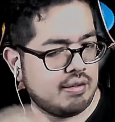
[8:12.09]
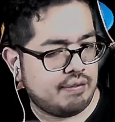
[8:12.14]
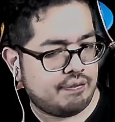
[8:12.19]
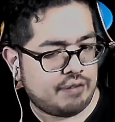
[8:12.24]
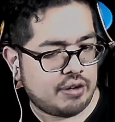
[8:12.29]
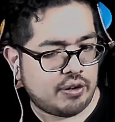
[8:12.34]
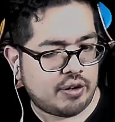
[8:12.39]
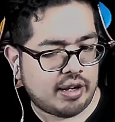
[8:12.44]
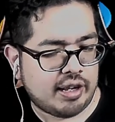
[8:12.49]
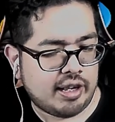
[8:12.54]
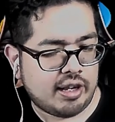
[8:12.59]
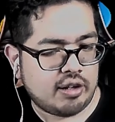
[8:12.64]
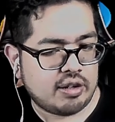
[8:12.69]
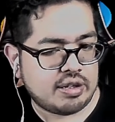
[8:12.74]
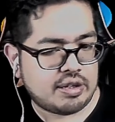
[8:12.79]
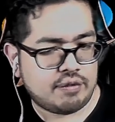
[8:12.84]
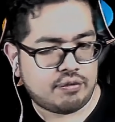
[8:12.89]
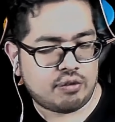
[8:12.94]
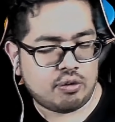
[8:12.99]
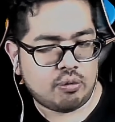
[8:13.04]
figuring
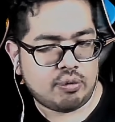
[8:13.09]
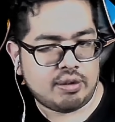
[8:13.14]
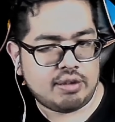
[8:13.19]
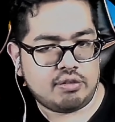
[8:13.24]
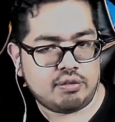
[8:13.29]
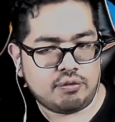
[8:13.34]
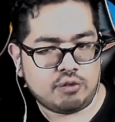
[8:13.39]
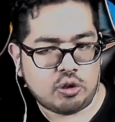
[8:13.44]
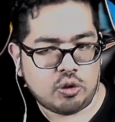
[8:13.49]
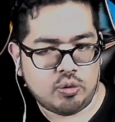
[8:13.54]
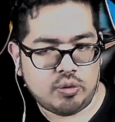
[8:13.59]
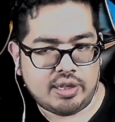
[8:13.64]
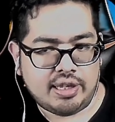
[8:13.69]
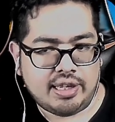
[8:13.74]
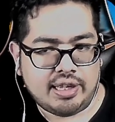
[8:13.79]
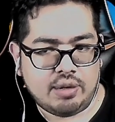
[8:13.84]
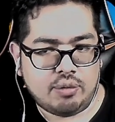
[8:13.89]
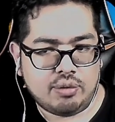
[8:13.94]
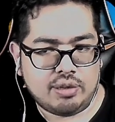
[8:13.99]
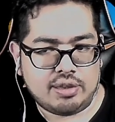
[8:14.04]
out different ways of
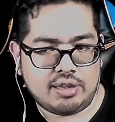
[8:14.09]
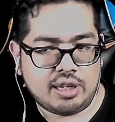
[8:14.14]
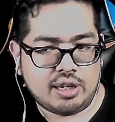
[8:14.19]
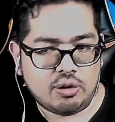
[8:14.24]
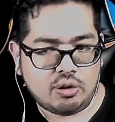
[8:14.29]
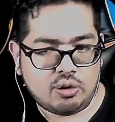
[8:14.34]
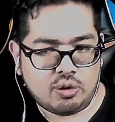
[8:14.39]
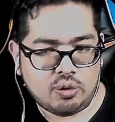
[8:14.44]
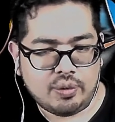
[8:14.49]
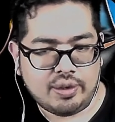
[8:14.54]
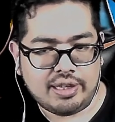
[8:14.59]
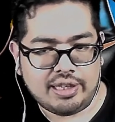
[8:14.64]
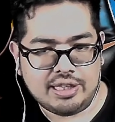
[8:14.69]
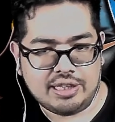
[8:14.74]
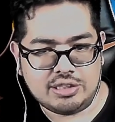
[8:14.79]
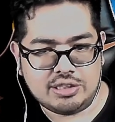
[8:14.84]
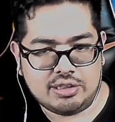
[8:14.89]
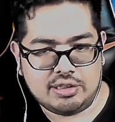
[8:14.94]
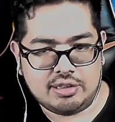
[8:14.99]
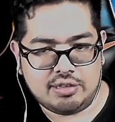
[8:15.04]
coding it without going
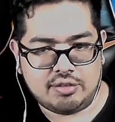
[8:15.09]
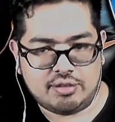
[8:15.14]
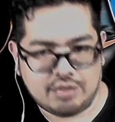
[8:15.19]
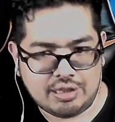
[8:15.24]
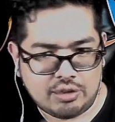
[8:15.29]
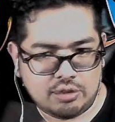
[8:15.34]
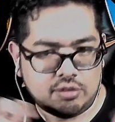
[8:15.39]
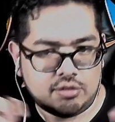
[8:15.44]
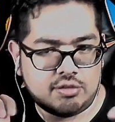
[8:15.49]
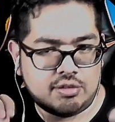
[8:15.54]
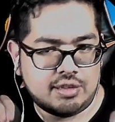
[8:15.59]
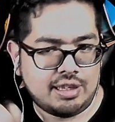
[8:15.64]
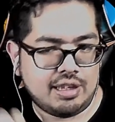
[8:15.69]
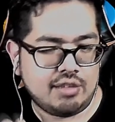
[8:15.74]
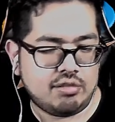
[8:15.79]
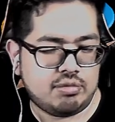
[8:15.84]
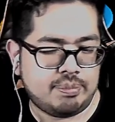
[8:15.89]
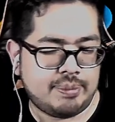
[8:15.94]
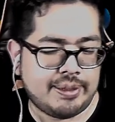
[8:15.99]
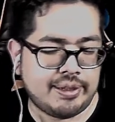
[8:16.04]
into the secrecy
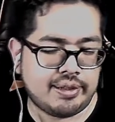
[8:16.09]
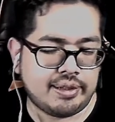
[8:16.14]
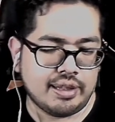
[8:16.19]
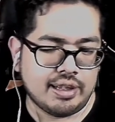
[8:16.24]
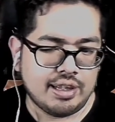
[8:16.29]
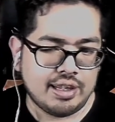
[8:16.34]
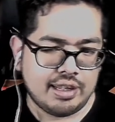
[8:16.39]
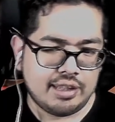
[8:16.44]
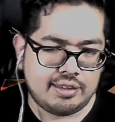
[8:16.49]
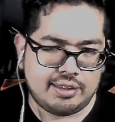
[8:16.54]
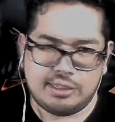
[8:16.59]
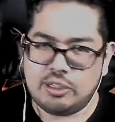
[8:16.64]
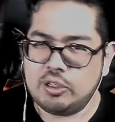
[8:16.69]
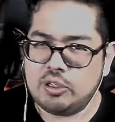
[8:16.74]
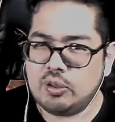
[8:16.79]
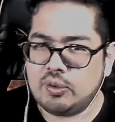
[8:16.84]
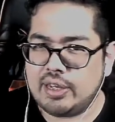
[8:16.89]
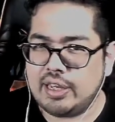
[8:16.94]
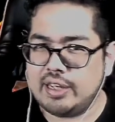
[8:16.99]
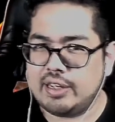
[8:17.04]
aspect, then you
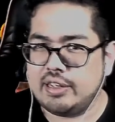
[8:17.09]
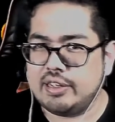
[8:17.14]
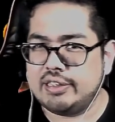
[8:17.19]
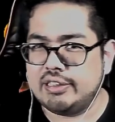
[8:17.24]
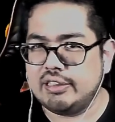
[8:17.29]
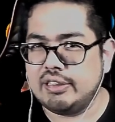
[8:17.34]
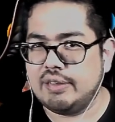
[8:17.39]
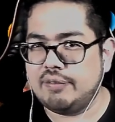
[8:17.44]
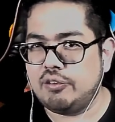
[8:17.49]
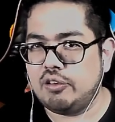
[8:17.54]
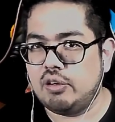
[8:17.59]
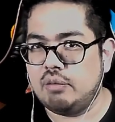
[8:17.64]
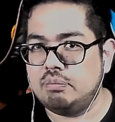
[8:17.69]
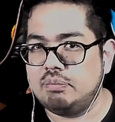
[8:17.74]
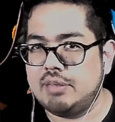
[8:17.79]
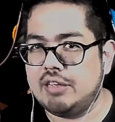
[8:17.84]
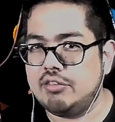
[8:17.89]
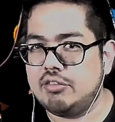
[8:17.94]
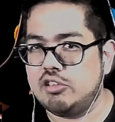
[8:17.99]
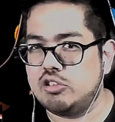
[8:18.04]
go ahead and deliver a
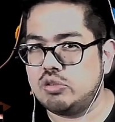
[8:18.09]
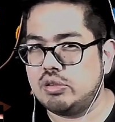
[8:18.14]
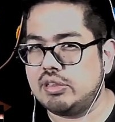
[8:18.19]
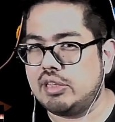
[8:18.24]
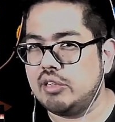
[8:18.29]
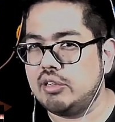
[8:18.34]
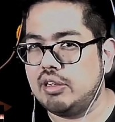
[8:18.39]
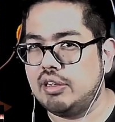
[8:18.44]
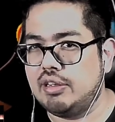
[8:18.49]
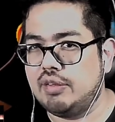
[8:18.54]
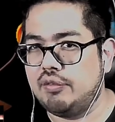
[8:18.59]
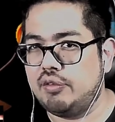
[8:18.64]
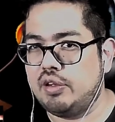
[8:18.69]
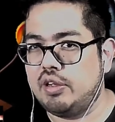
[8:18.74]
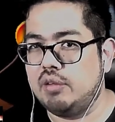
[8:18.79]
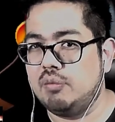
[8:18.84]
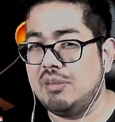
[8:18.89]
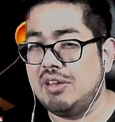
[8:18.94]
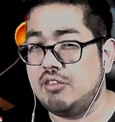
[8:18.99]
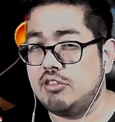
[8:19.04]
message without
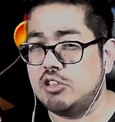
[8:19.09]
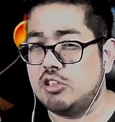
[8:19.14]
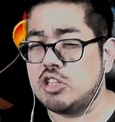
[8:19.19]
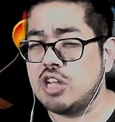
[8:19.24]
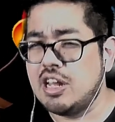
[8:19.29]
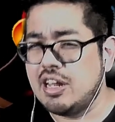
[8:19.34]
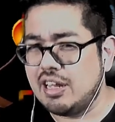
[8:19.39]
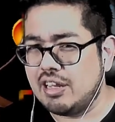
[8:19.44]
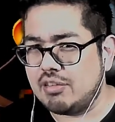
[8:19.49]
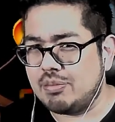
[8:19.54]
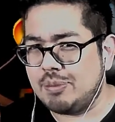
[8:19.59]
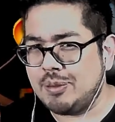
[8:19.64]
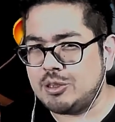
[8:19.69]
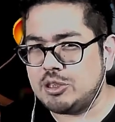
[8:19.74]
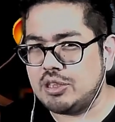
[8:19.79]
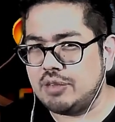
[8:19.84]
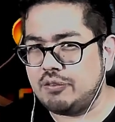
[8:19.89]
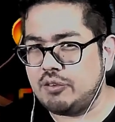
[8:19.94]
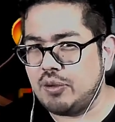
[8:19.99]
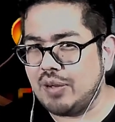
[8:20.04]
delivering a message,
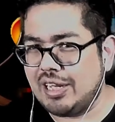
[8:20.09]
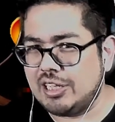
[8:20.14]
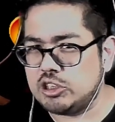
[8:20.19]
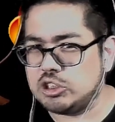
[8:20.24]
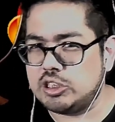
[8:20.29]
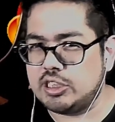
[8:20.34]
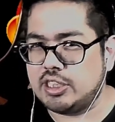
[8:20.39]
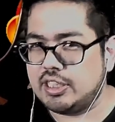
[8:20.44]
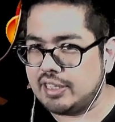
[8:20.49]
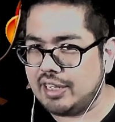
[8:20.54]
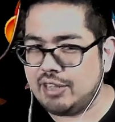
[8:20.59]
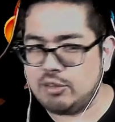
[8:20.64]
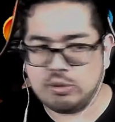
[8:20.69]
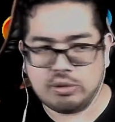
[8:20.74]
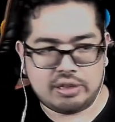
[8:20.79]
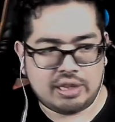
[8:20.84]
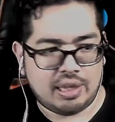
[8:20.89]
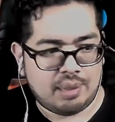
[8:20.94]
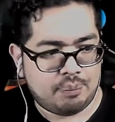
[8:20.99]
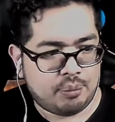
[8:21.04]
especially if you actually connect
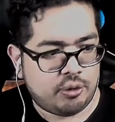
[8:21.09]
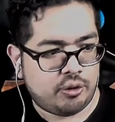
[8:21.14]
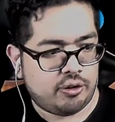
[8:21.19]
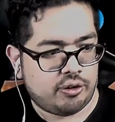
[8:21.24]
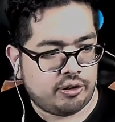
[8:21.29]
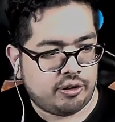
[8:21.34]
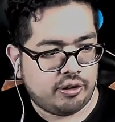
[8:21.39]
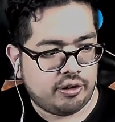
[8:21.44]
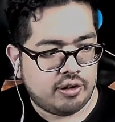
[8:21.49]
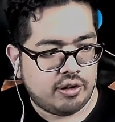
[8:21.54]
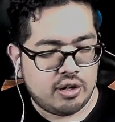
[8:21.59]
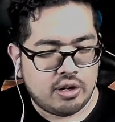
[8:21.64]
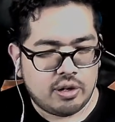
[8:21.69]
with that partner,